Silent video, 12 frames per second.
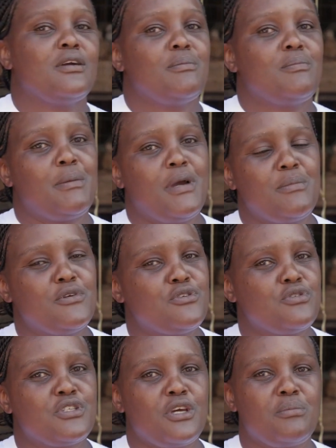My mom
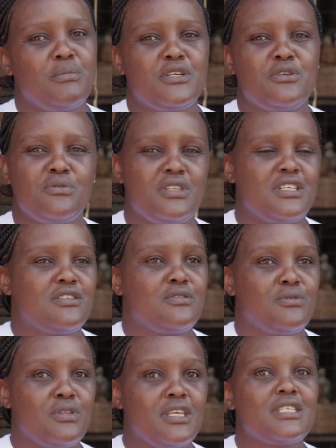used to tell me, do this,
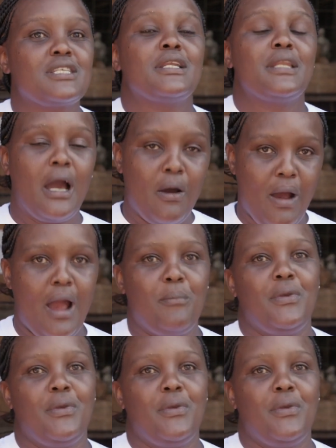do this. Now I'm